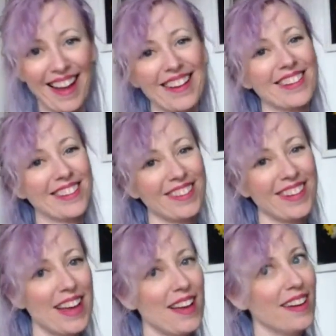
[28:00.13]
So
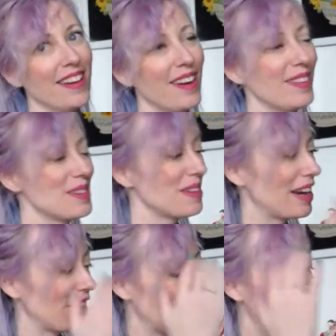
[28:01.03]
I'm
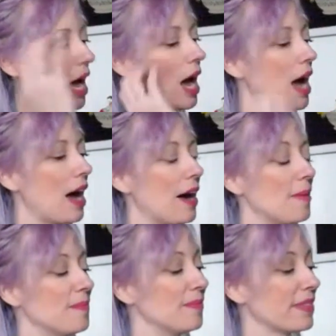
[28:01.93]
better.
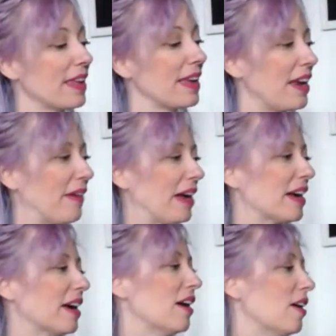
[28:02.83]
Anyway,
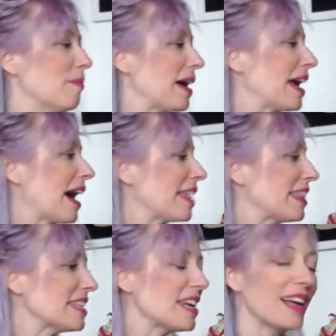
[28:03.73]
oh my God,
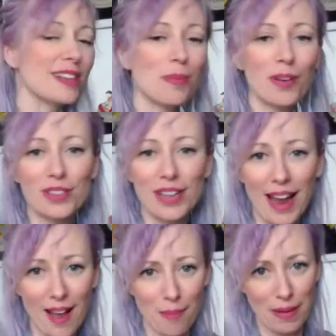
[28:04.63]
that's not supposed to
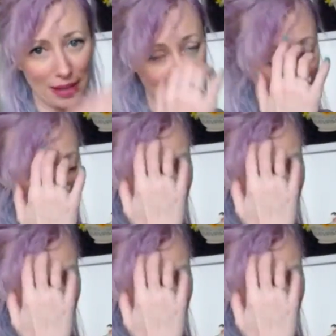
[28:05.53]
happen.